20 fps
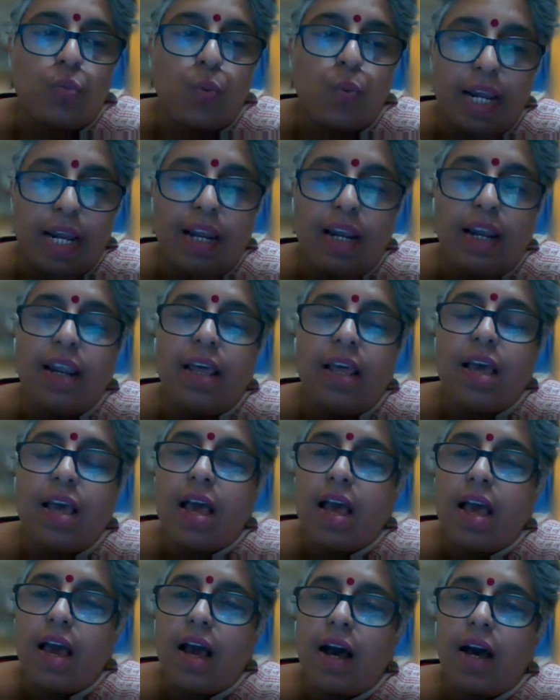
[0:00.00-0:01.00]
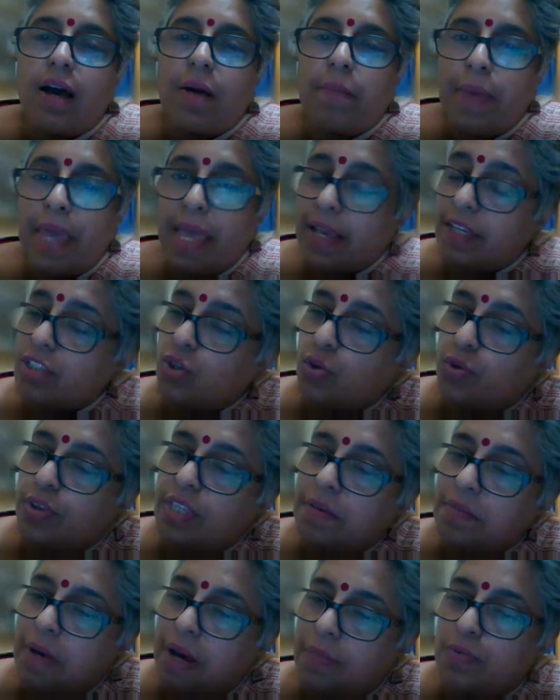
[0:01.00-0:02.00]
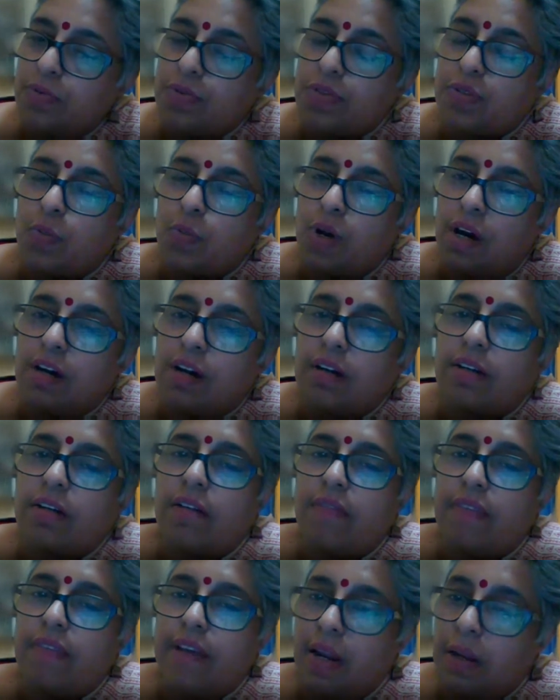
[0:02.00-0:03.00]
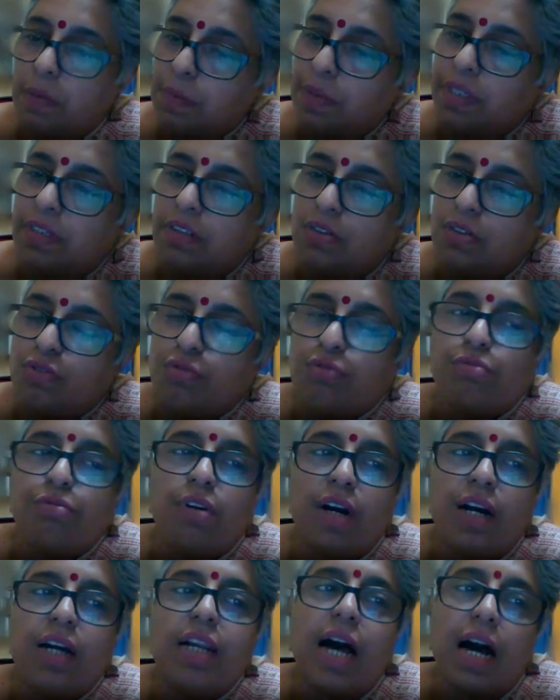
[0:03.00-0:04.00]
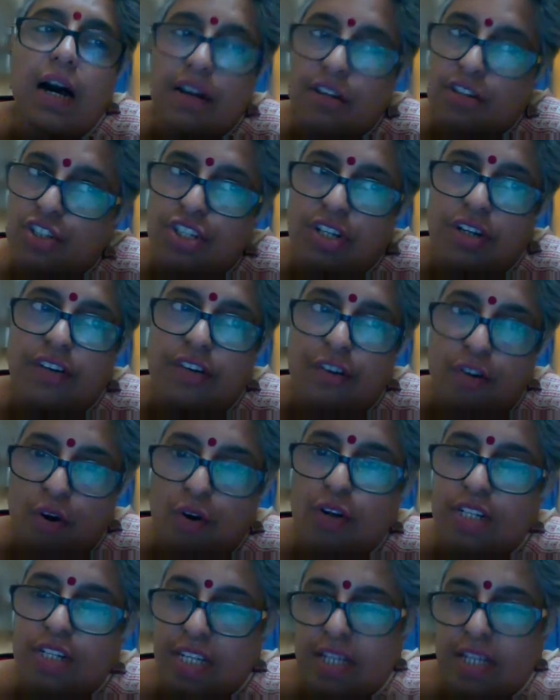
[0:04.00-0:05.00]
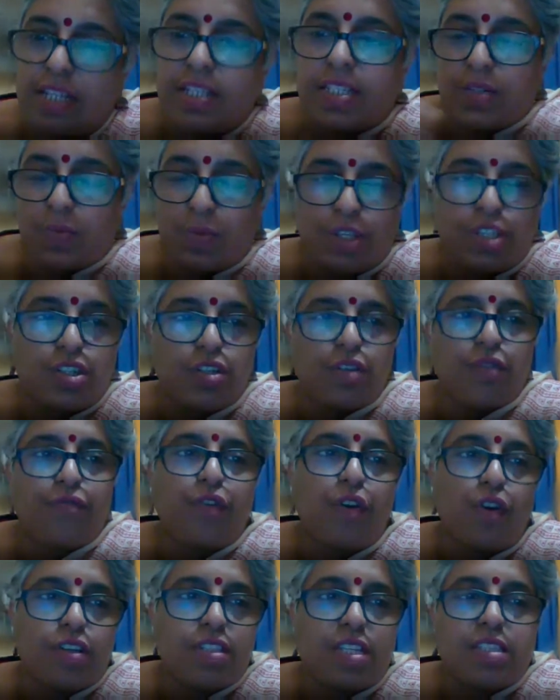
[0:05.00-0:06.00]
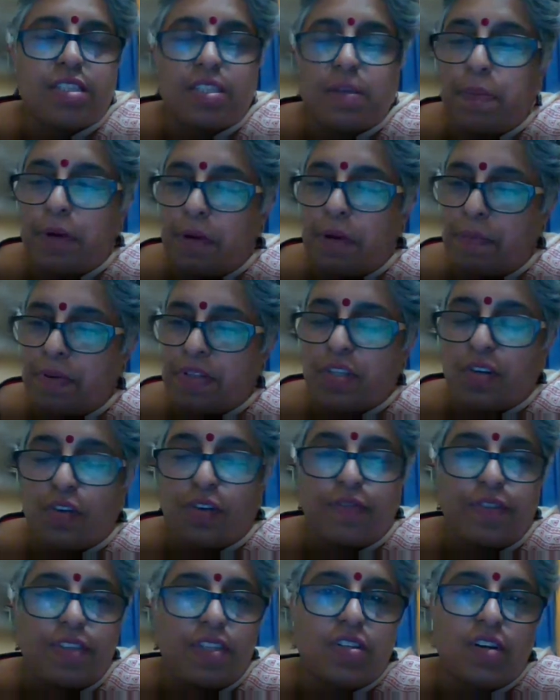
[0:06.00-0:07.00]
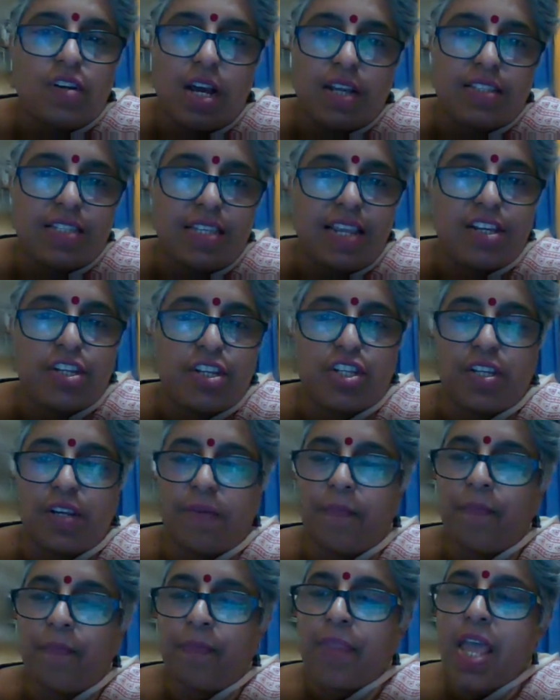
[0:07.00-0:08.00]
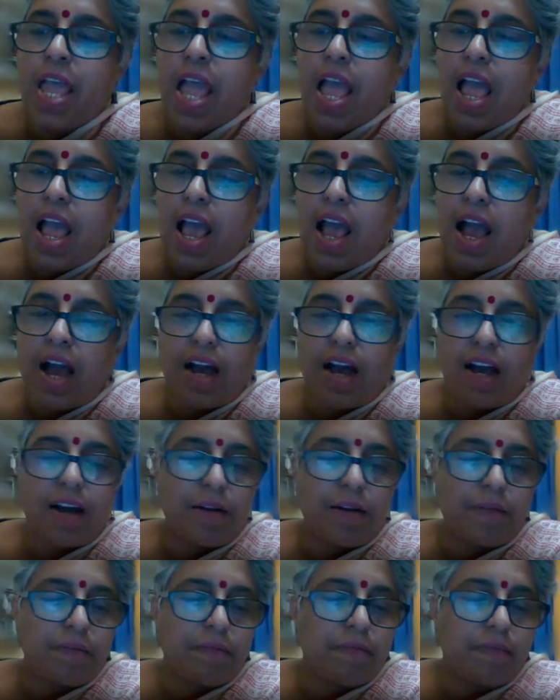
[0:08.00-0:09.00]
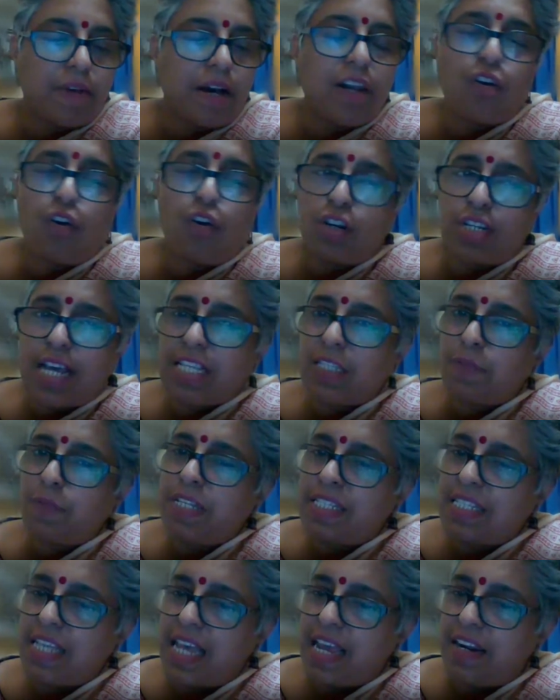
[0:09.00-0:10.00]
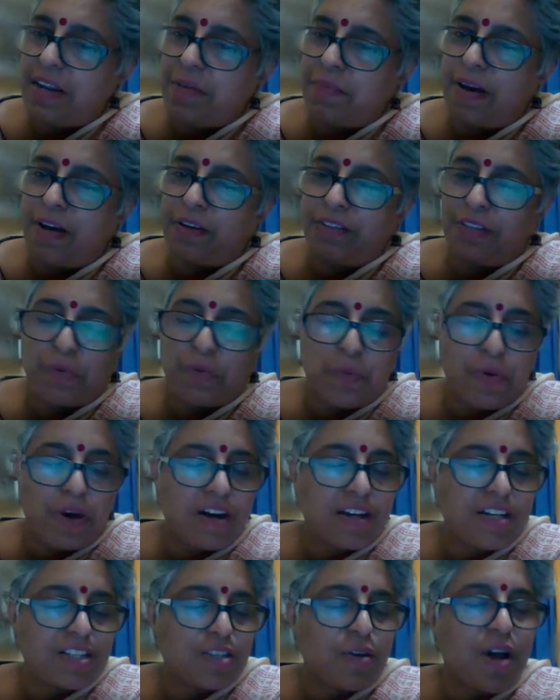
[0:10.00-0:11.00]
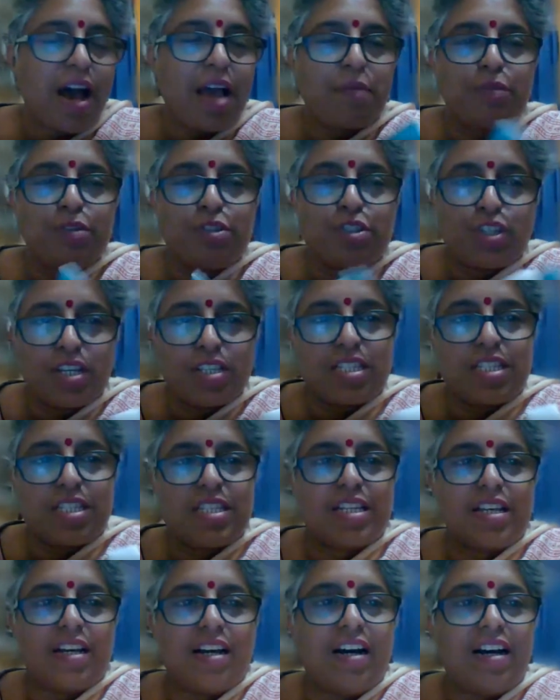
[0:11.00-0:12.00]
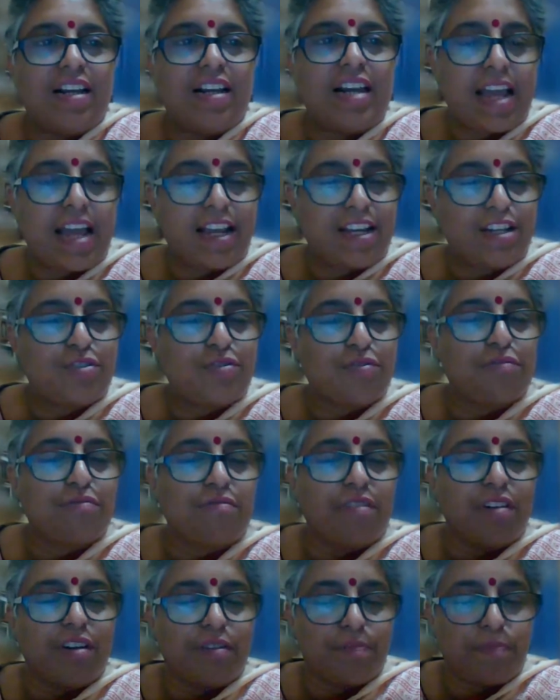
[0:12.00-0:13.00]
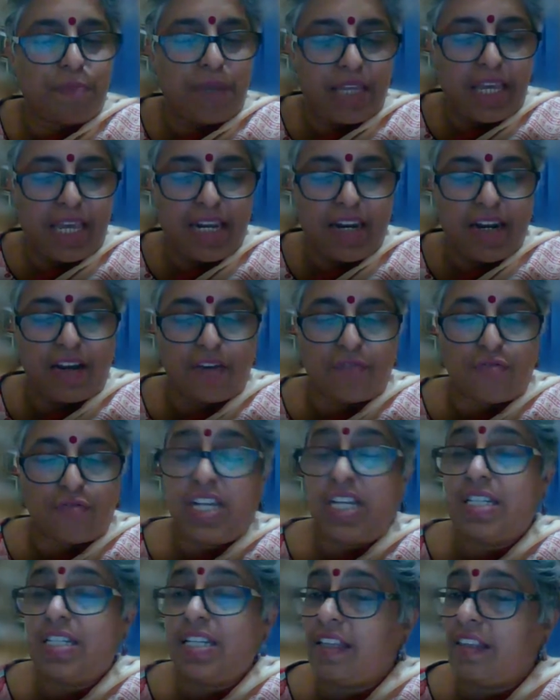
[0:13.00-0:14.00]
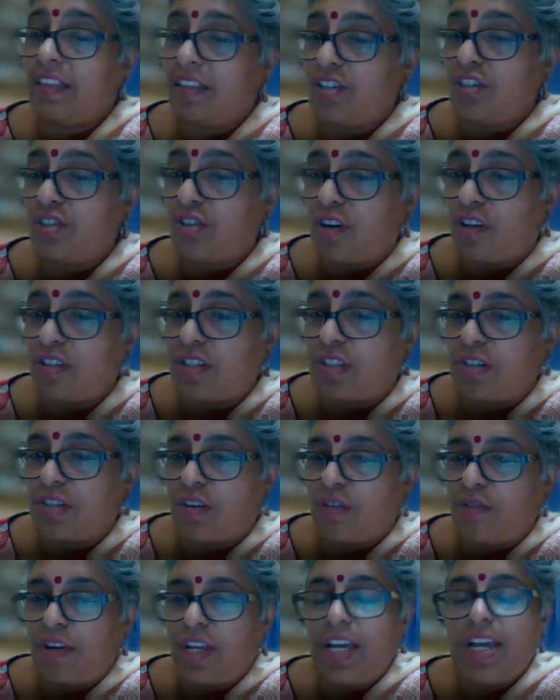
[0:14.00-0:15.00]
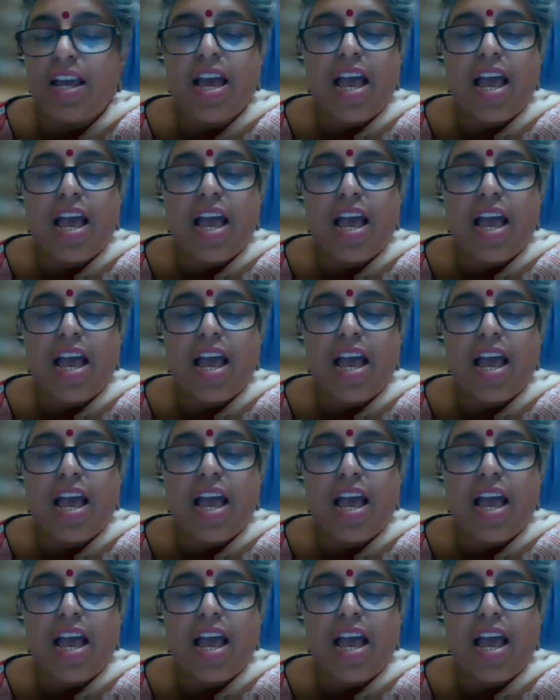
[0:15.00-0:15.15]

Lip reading: will make Jatin Babu's work available to a larger audience, which of course is the purpose of this translation. A lot has been said about the work, so I would just like to begin reading the short story,